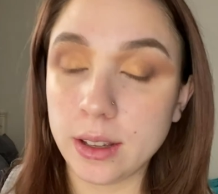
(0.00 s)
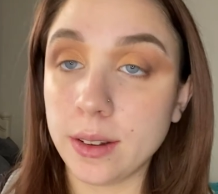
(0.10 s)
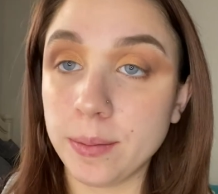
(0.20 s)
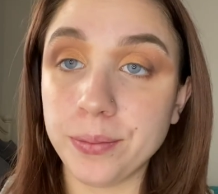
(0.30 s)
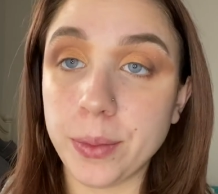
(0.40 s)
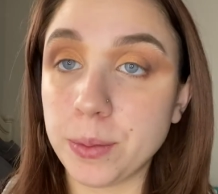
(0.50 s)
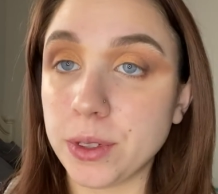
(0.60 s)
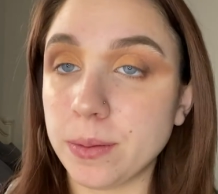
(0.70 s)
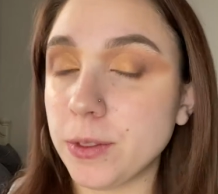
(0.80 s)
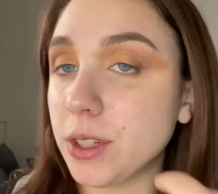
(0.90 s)
I'm
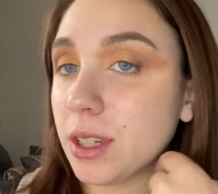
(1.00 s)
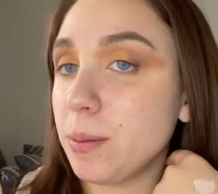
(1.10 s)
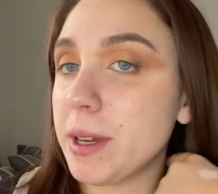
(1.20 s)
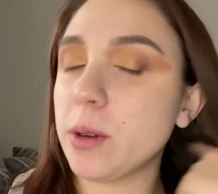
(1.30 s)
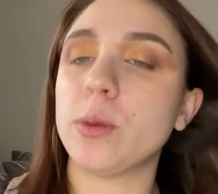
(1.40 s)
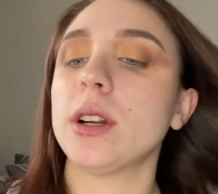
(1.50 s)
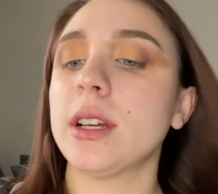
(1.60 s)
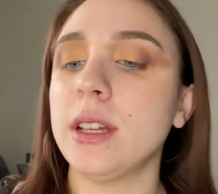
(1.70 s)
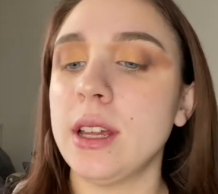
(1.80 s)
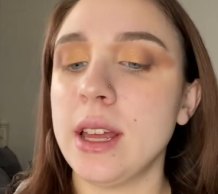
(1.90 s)
just going to make it work.
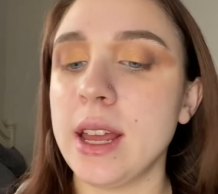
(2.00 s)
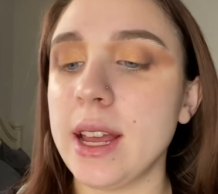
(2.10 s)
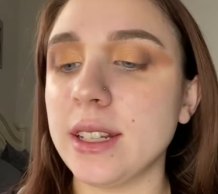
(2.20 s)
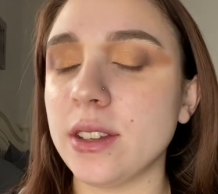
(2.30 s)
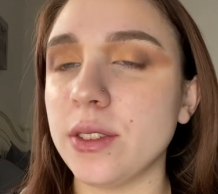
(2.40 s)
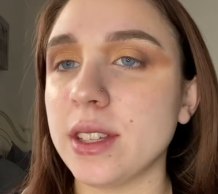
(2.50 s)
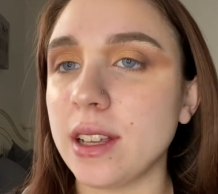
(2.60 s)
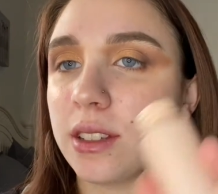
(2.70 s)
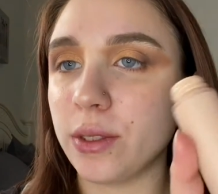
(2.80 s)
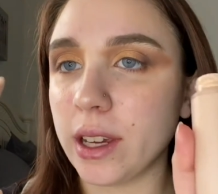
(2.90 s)
And so this
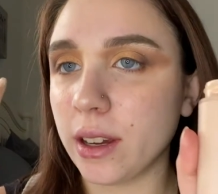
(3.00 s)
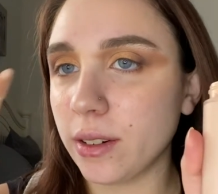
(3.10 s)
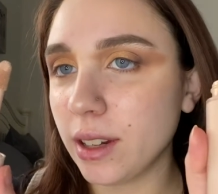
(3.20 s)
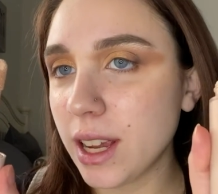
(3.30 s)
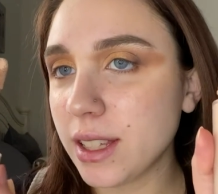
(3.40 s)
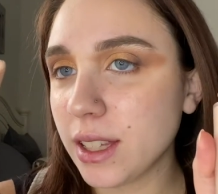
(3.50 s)
has like a nice